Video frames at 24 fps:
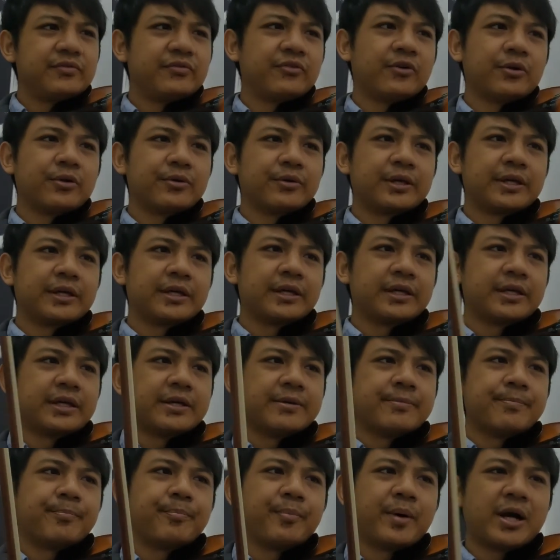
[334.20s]
following
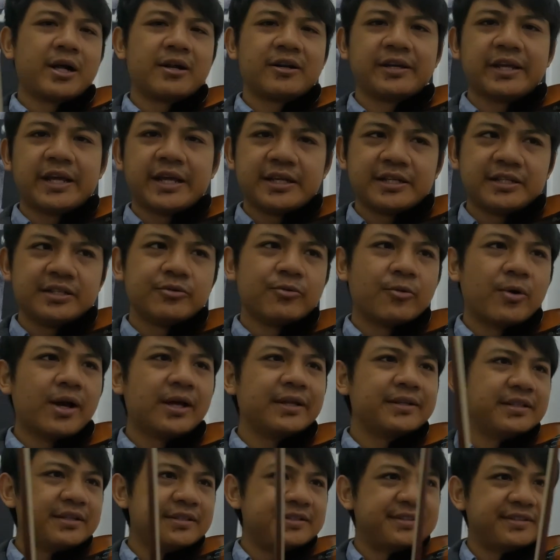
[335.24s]
in bar
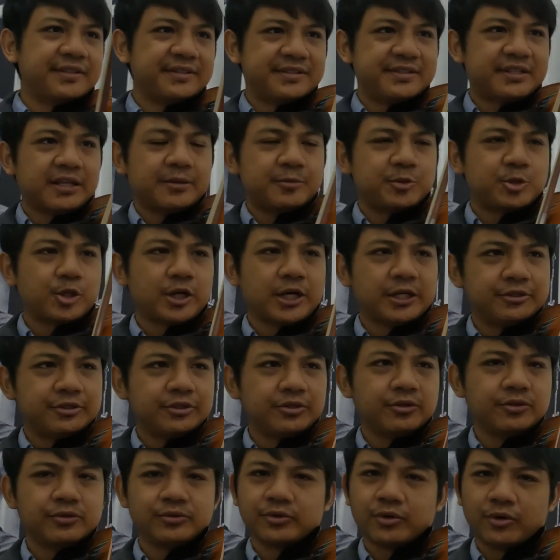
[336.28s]
81 is the same
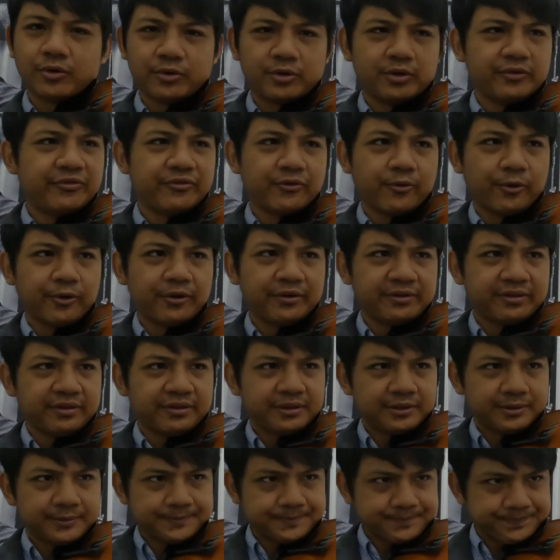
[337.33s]
tritone or
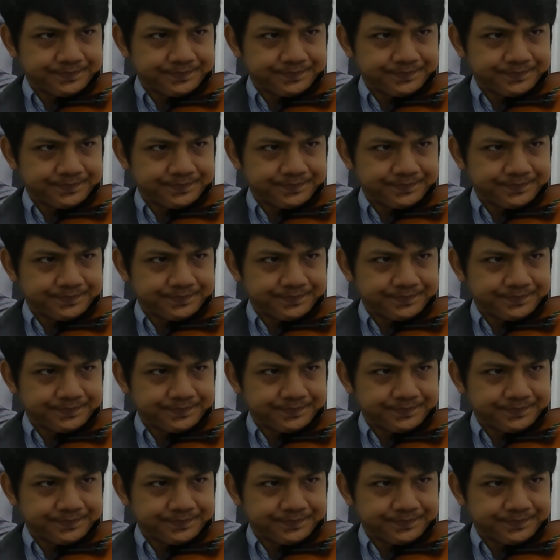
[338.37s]
fourth.